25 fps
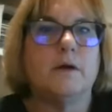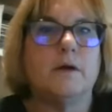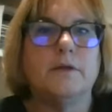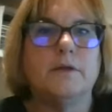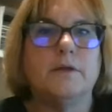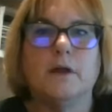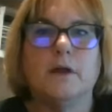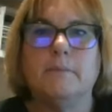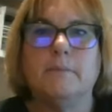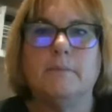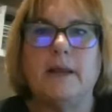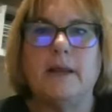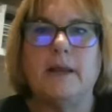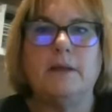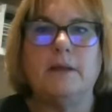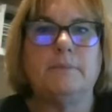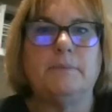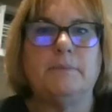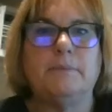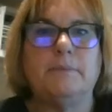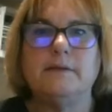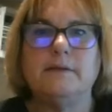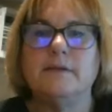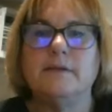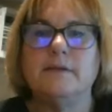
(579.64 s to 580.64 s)
there are many
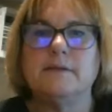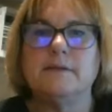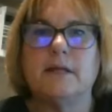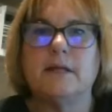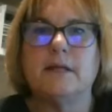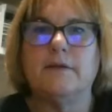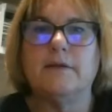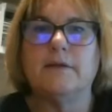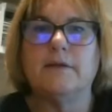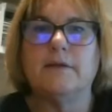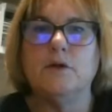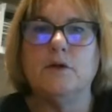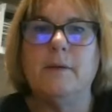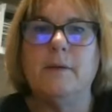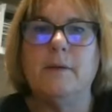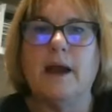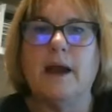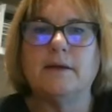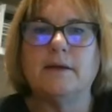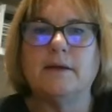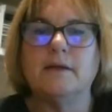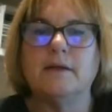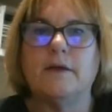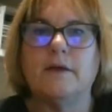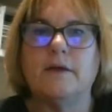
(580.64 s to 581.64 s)
places that if you
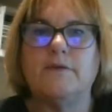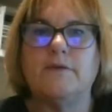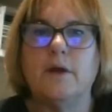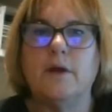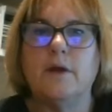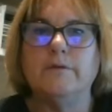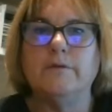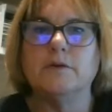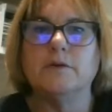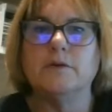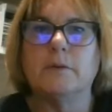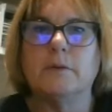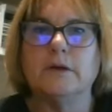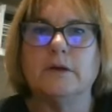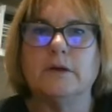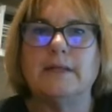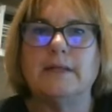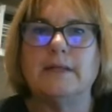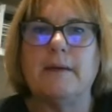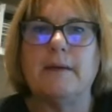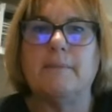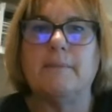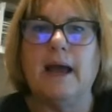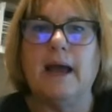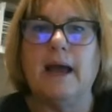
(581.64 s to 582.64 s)
have to mark
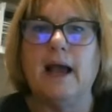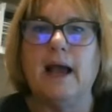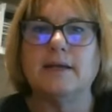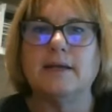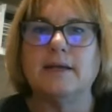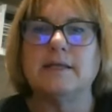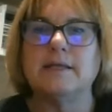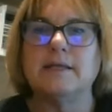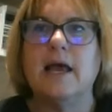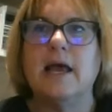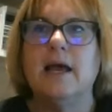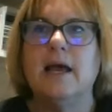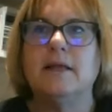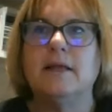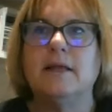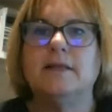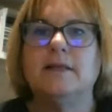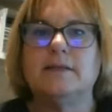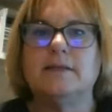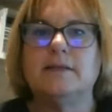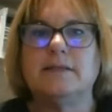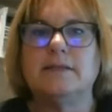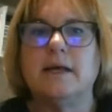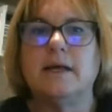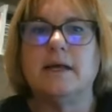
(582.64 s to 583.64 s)
that box
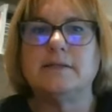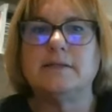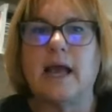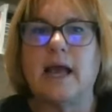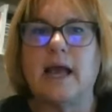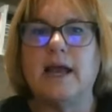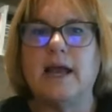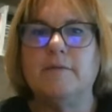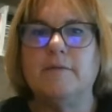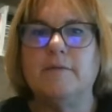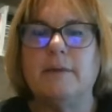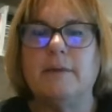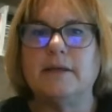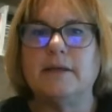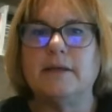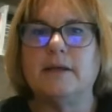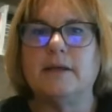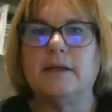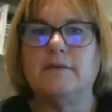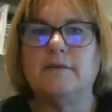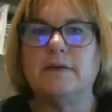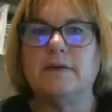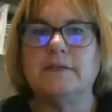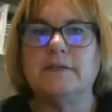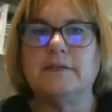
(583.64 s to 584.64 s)
that says I have been
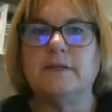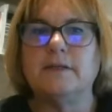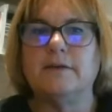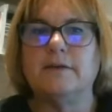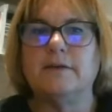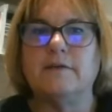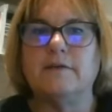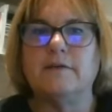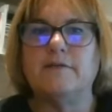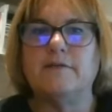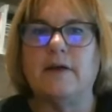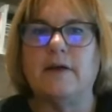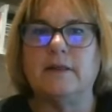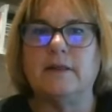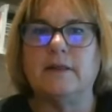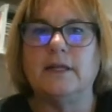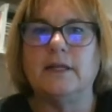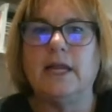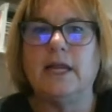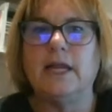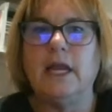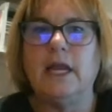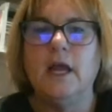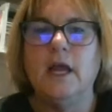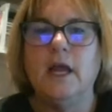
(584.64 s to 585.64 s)
convicted of a
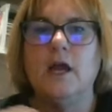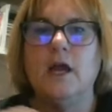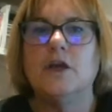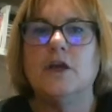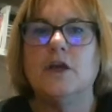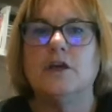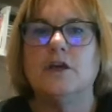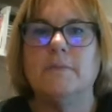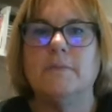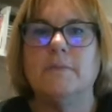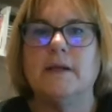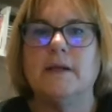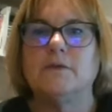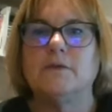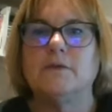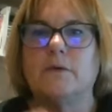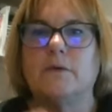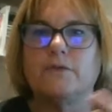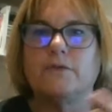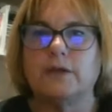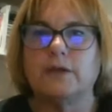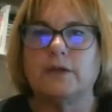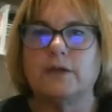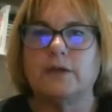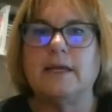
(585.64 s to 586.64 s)
felony, you might as well
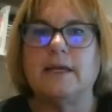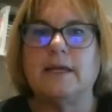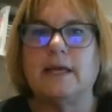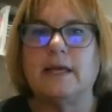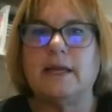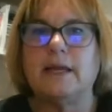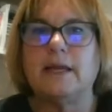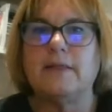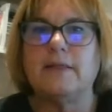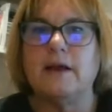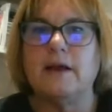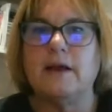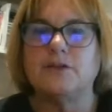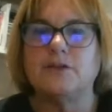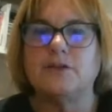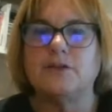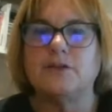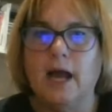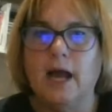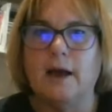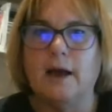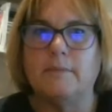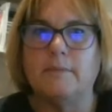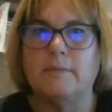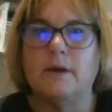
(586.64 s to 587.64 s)
forget getting that
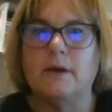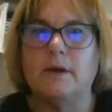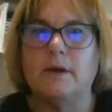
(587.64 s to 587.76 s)
job.